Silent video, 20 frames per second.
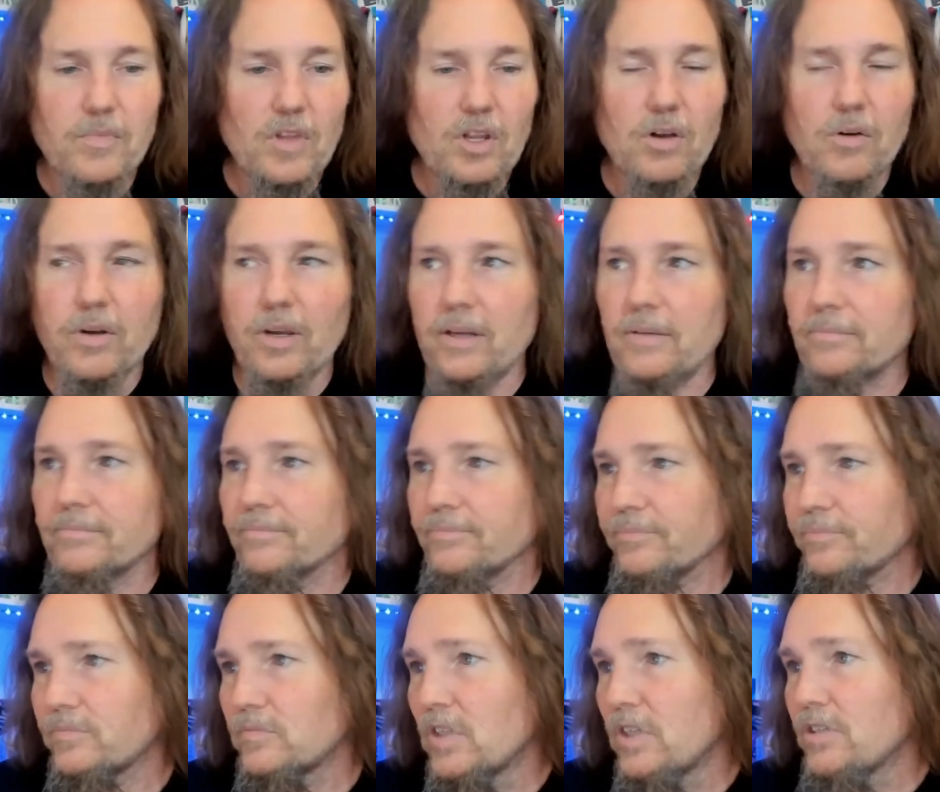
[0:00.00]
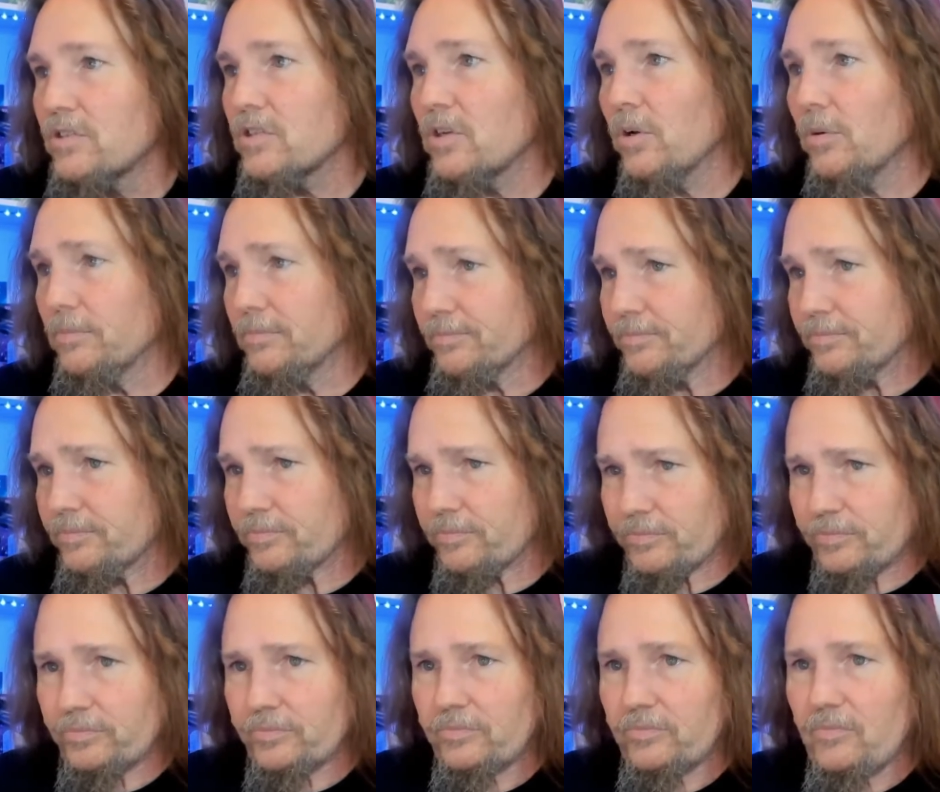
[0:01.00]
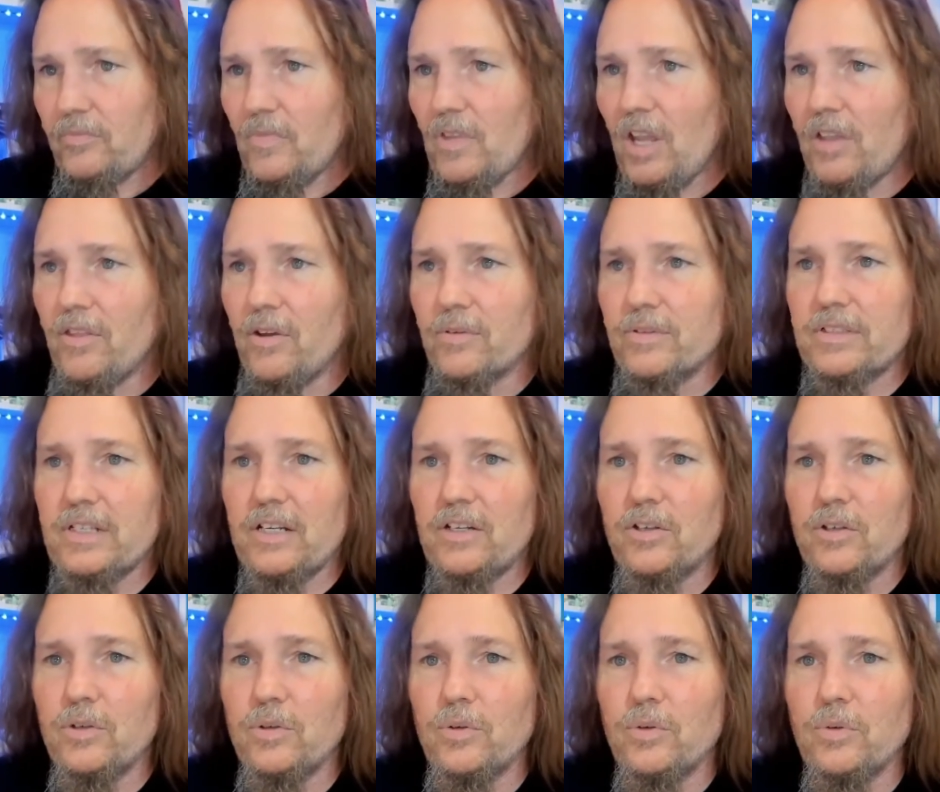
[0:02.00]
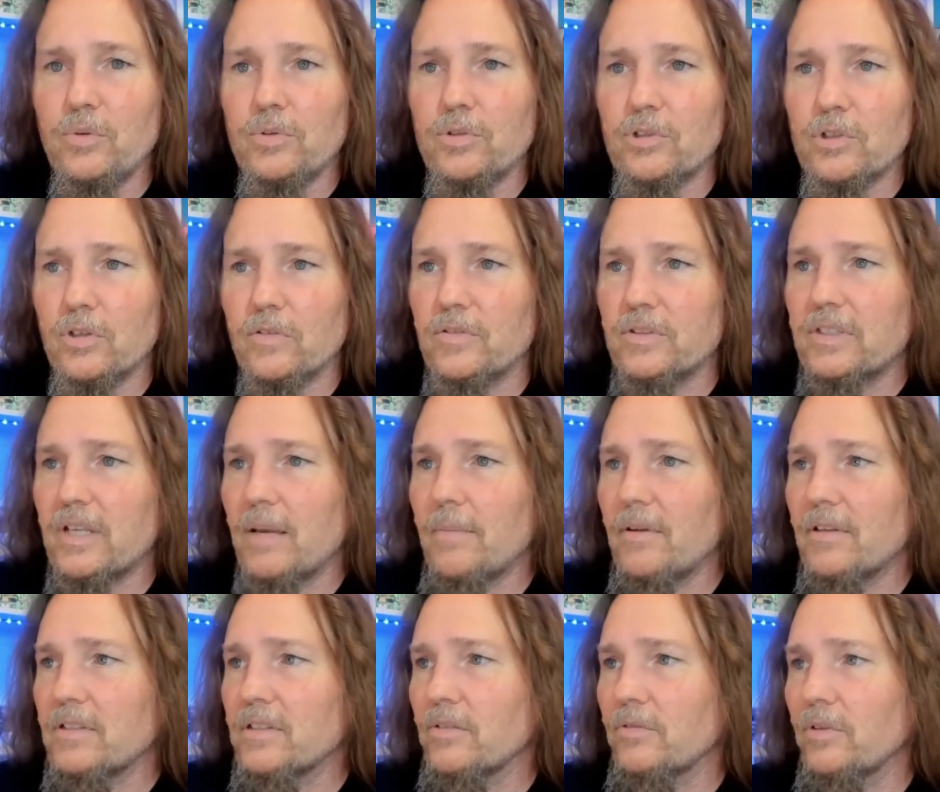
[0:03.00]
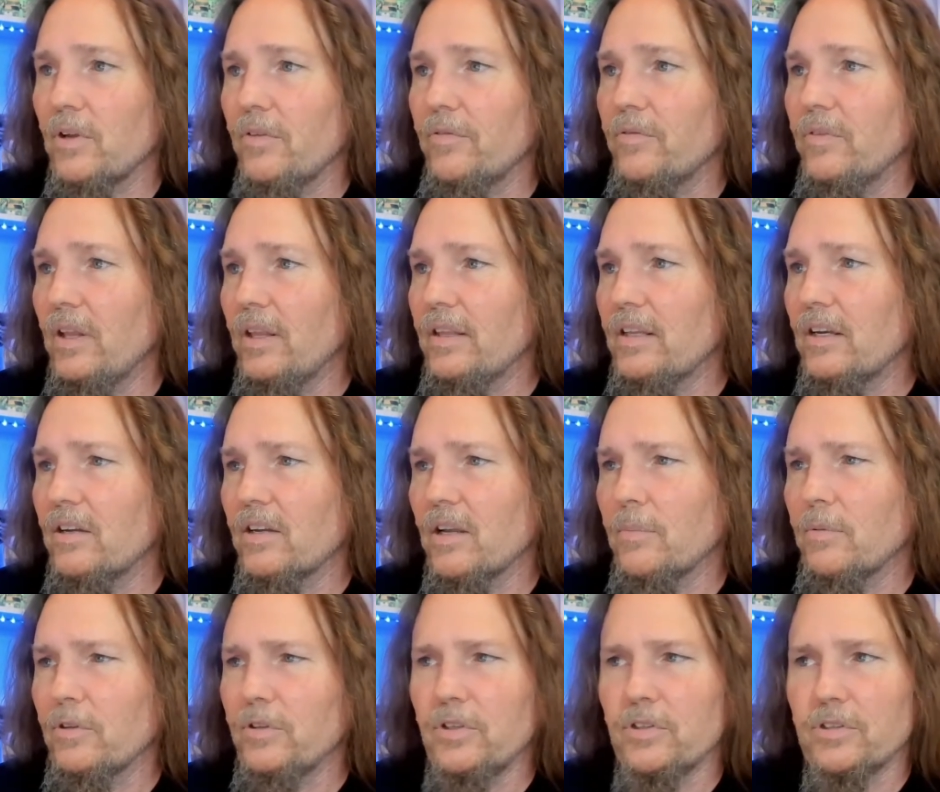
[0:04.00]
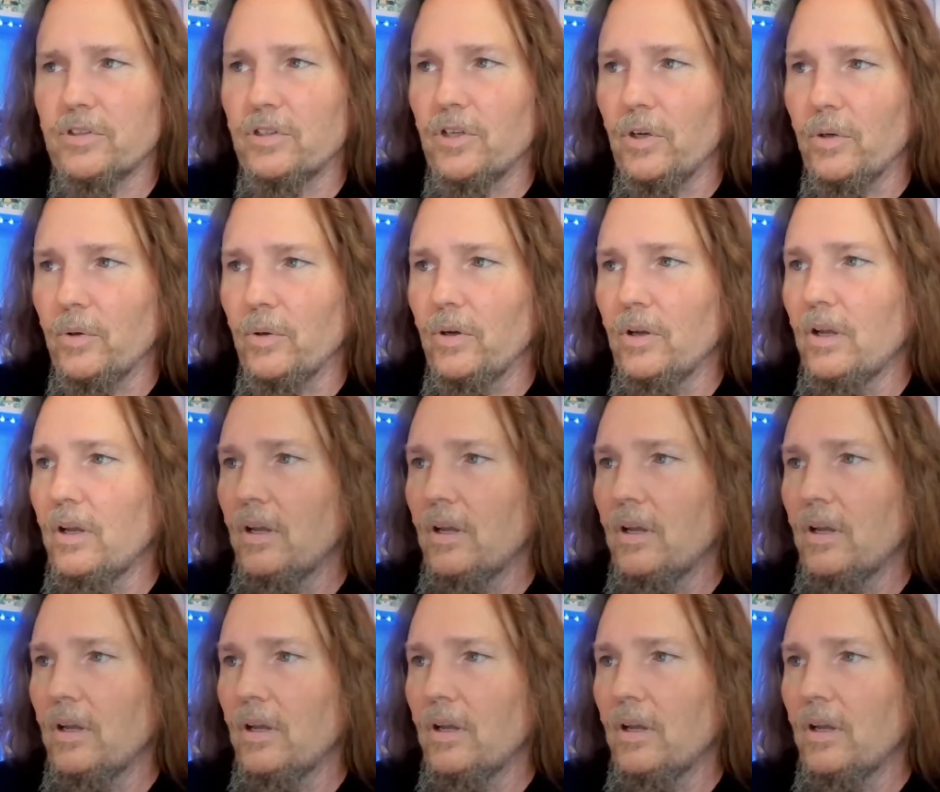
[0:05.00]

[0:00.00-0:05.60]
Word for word: Okay, so there was a new service came out several, I think a couple years ago